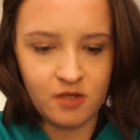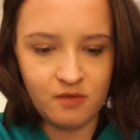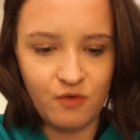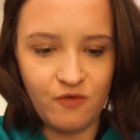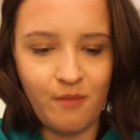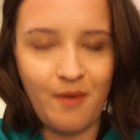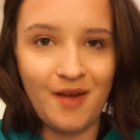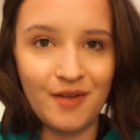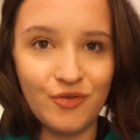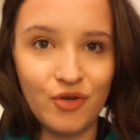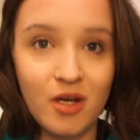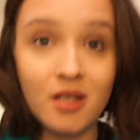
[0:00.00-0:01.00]
my hair
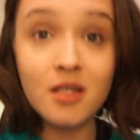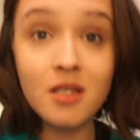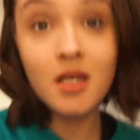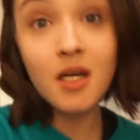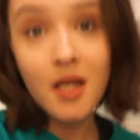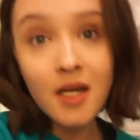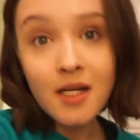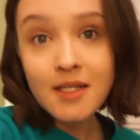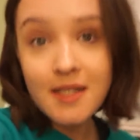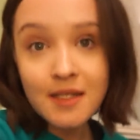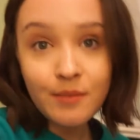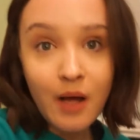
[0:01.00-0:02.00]
straighteners
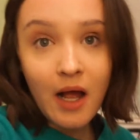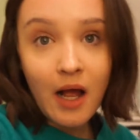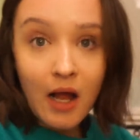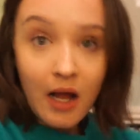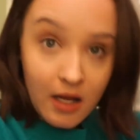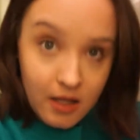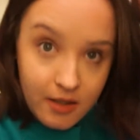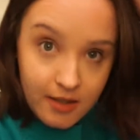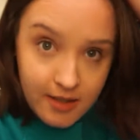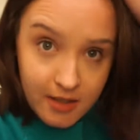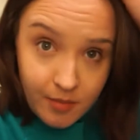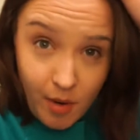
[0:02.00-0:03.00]
did my hair.
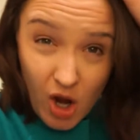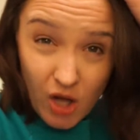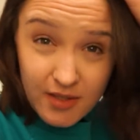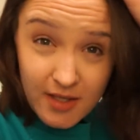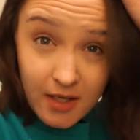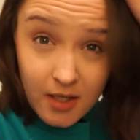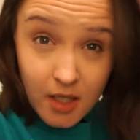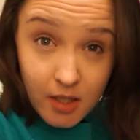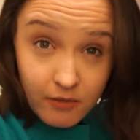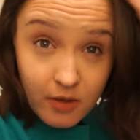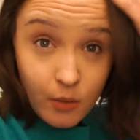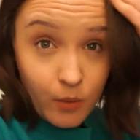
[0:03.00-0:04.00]
It did the parting in like
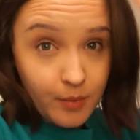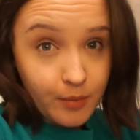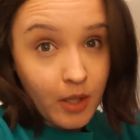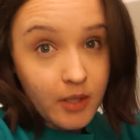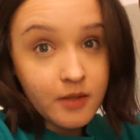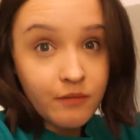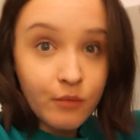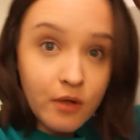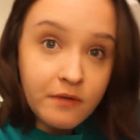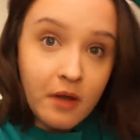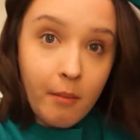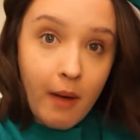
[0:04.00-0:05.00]
a really weird place. I've
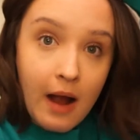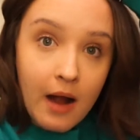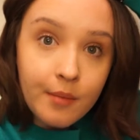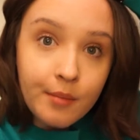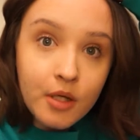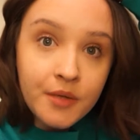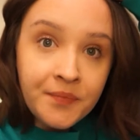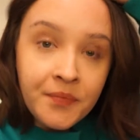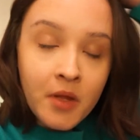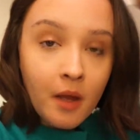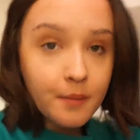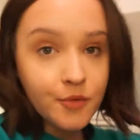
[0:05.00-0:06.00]
moved it back, but
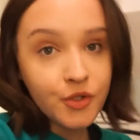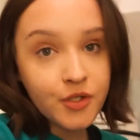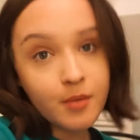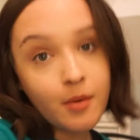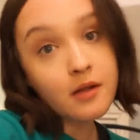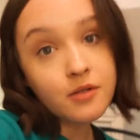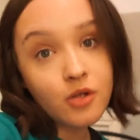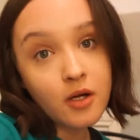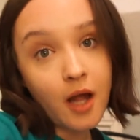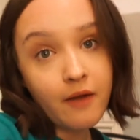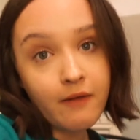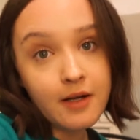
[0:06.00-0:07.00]
I'm just about to start
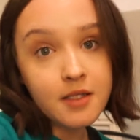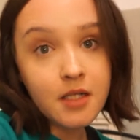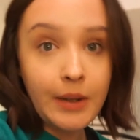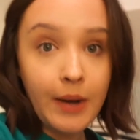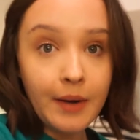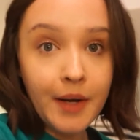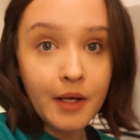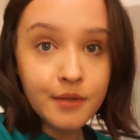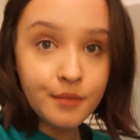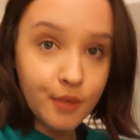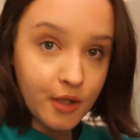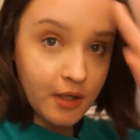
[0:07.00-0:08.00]
getting ready to go out now. So I'm gonna